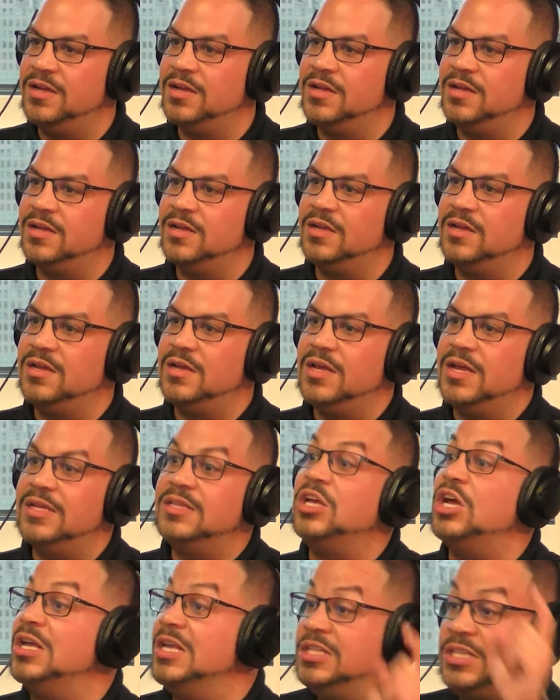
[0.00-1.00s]
Is it at Union Hall?
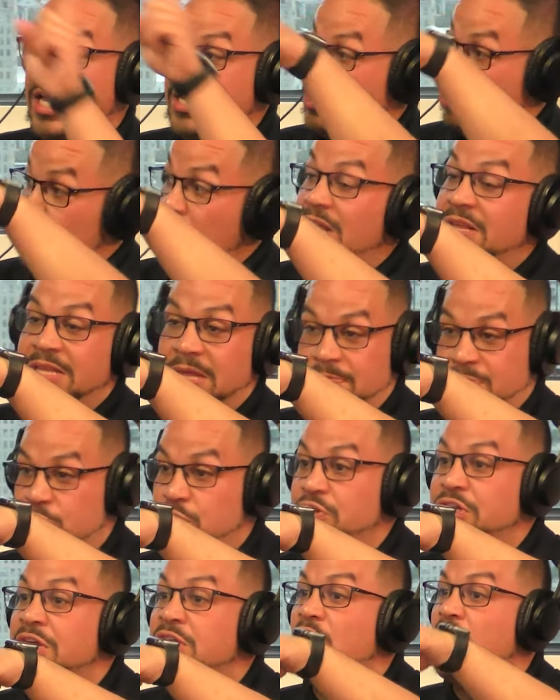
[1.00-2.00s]
They, eh, they do it.
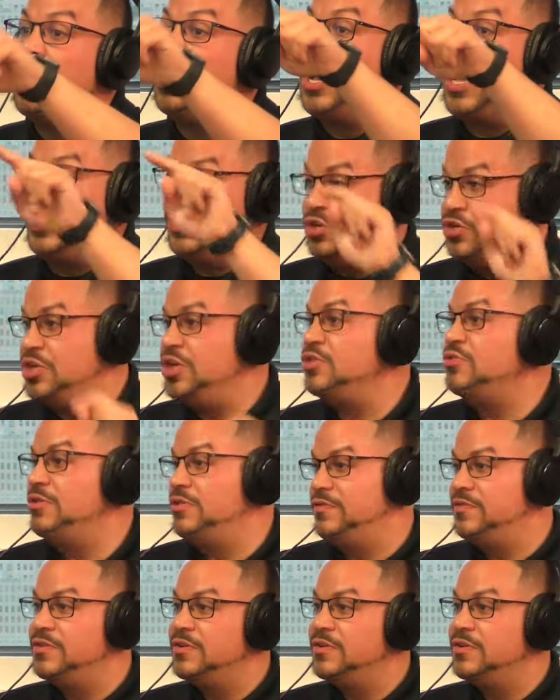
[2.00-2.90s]
Yep. Union Hall and Union